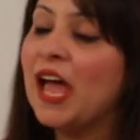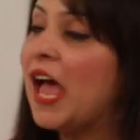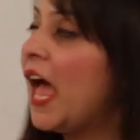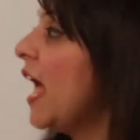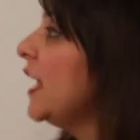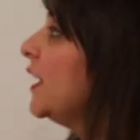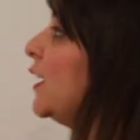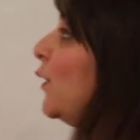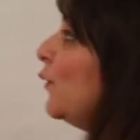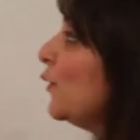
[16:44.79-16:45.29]

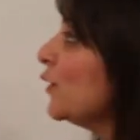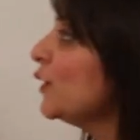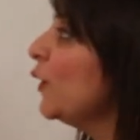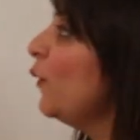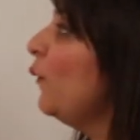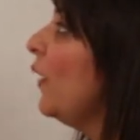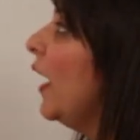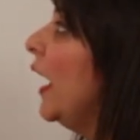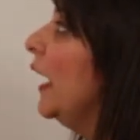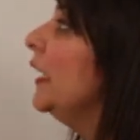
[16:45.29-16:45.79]
and he was
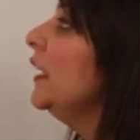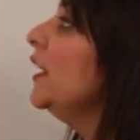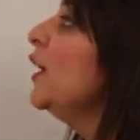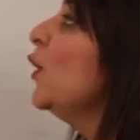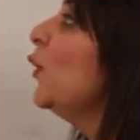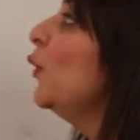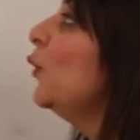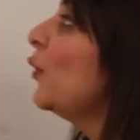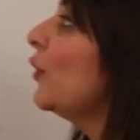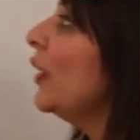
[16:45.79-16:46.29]
the one
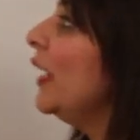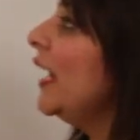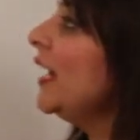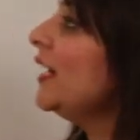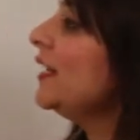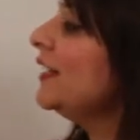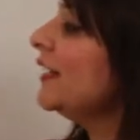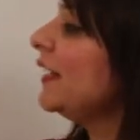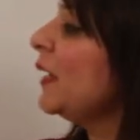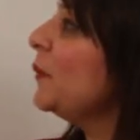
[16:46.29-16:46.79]
who
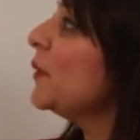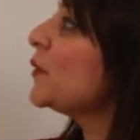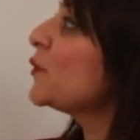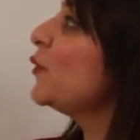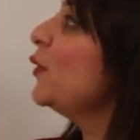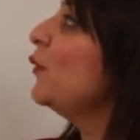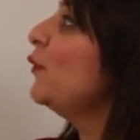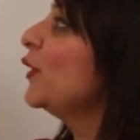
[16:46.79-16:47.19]
related the chemistry